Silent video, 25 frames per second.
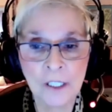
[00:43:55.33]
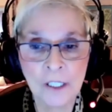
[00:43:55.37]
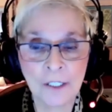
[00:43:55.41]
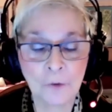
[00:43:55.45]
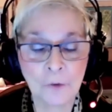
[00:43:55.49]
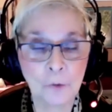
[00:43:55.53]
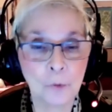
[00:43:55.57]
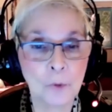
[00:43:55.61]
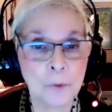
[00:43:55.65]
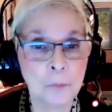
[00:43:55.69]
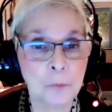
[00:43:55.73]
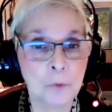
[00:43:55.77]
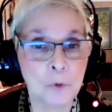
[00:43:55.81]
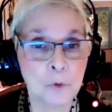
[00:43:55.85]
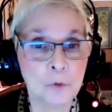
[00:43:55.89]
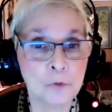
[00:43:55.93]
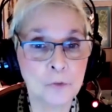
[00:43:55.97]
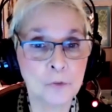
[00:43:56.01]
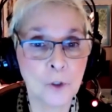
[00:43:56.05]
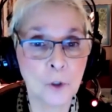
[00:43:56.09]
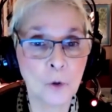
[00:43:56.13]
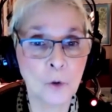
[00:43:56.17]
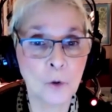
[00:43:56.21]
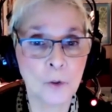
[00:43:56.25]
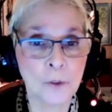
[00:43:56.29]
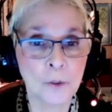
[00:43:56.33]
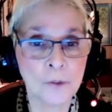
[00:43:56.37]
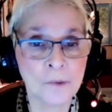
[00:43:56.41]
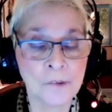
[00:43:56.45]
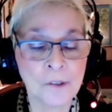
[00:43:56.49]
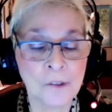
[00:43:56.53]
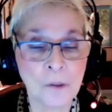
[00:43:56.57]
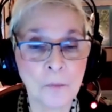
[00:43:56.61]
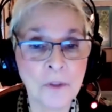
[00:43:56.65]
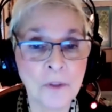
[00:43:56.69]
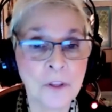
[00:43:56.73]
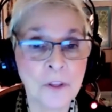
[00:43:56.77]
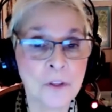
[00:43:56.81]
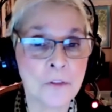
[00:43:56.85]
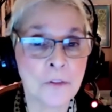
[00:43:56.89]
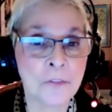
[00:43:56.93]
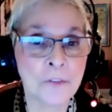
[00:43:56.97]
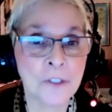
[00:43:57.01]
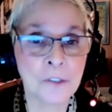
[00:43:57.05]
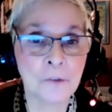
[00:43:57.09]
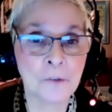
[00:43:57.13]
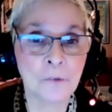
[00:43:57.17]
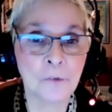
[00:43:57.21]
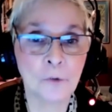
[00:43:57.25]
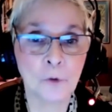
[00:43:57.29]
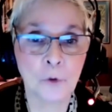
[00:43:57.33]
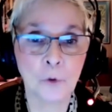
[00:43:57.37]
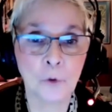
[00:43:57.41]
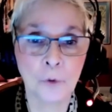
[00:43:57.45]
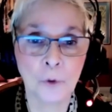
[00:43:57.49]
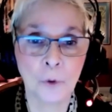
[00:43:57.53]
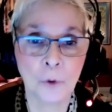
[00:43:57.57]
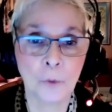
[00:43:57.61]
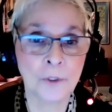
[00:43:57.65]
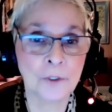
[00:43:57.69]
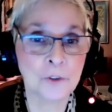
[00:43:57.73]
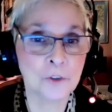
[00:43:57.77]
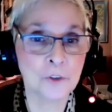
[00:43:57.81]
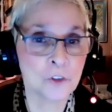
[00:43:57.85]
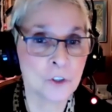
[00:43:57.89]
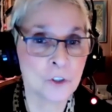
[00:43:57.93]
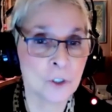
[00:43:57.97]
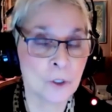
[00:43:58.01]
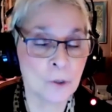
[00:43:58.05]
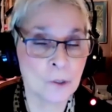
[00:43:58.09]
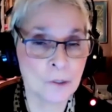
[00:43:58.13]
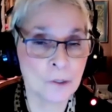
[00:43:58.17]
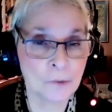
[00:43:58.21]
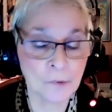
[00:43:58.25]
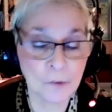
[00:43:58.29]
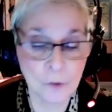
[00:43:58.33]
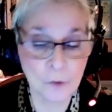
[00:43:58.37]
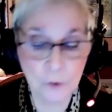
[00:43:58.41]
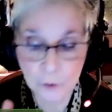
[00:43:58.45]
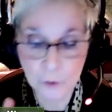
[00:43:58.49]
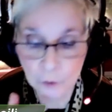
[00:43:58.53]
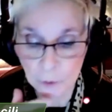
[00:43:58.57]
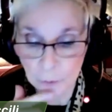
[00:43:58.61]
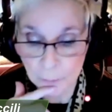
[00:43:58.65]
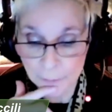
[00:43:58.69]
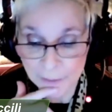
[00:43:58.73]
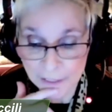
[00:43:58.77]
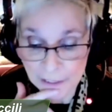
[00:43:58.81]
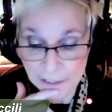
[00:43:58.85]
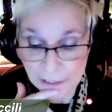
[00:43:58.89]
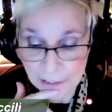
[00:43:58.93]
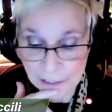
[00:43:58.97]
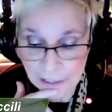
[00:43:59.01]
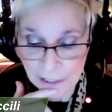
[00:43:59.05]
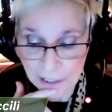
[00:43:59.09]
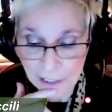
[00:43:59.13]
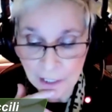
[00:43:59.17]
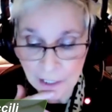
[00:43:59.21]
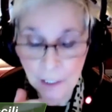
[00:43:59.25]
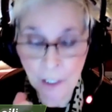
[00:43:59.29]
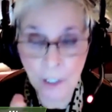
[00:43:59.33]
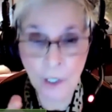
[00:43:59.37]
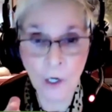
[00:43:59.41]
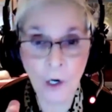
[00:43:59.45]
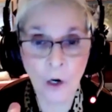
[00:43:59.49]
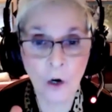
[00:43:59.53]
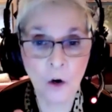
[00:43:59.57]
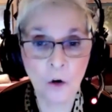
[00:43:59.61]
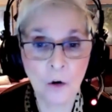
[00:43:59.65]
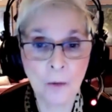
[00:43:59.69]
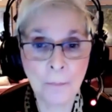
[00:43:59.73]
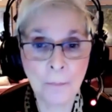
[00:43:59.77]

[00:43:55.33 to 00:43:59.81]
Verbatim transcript: as we move forward, some of the things you're going to share on social media are